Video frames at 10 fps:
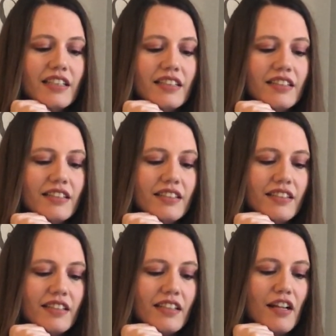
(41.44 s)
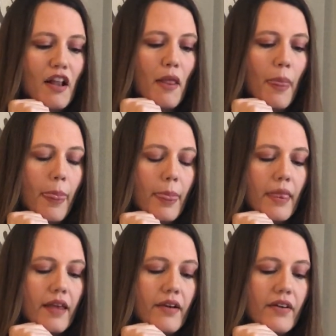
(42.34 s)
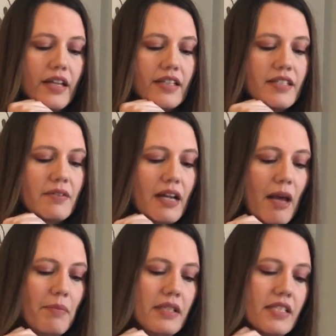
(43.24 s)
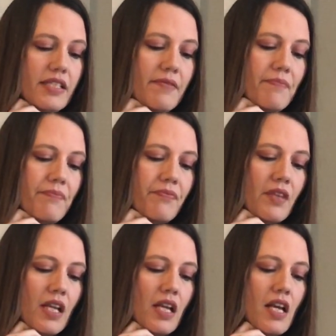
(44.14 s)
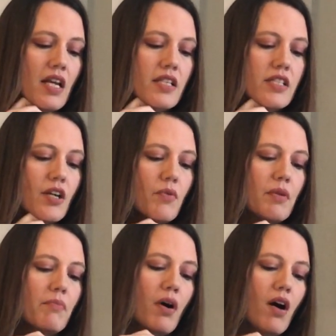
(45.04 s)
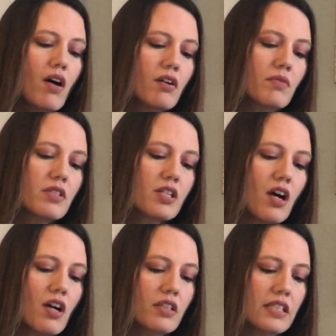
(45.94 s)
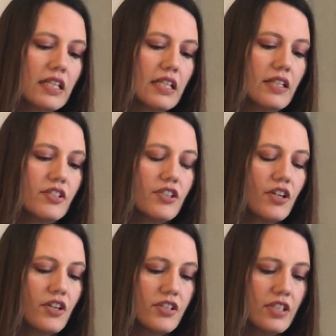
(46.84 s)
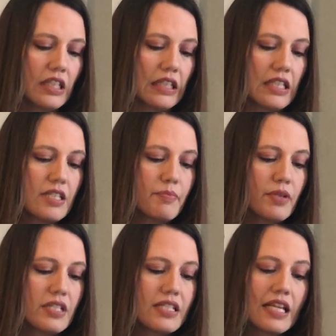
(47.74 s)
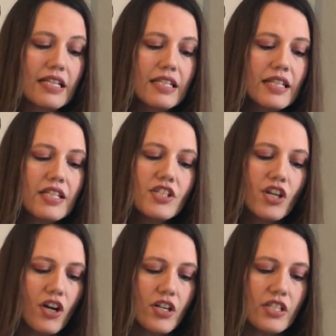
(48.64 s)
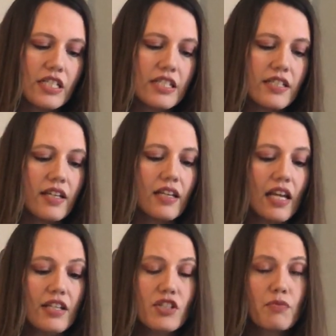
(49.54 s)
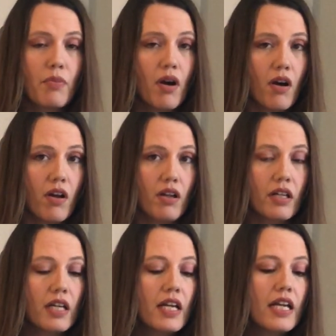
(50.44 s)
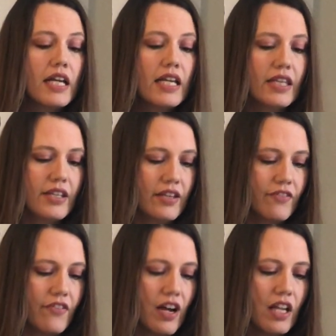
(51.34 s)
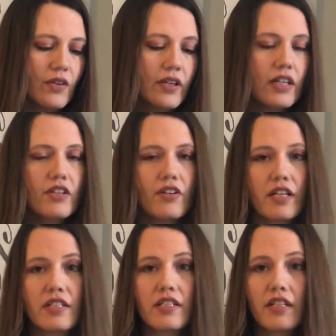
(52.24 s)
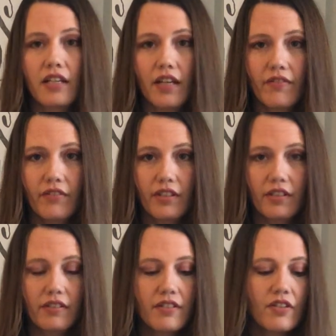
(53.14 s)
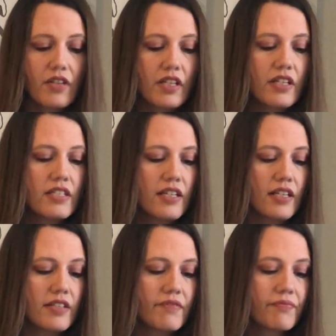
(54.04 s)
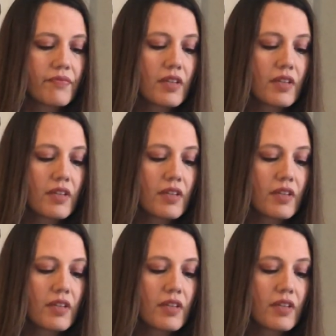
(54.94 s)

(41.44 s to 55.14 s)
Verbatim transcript: Ah, all right, let's see what happens. So when Paul was called in, Tertullus presented the charges against Paul in the following address to the governor. So here he says,